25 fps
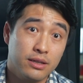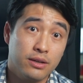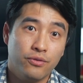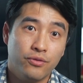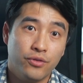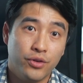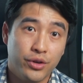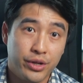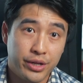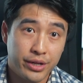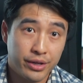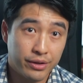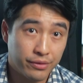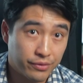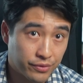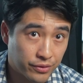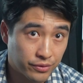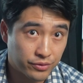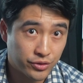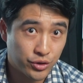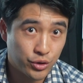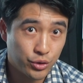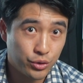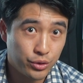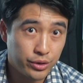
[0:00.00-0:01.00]
30th
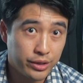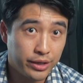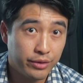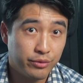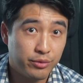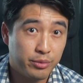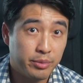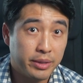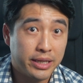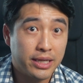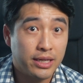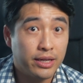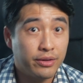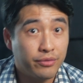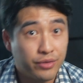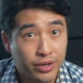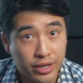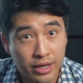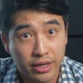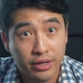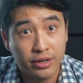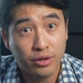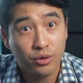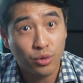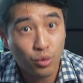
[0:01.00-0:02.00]
of June, if you've been living
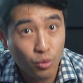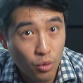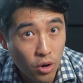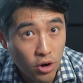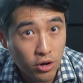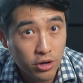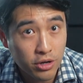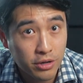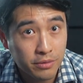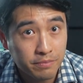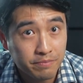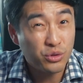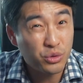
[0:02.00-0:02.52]
under a rock,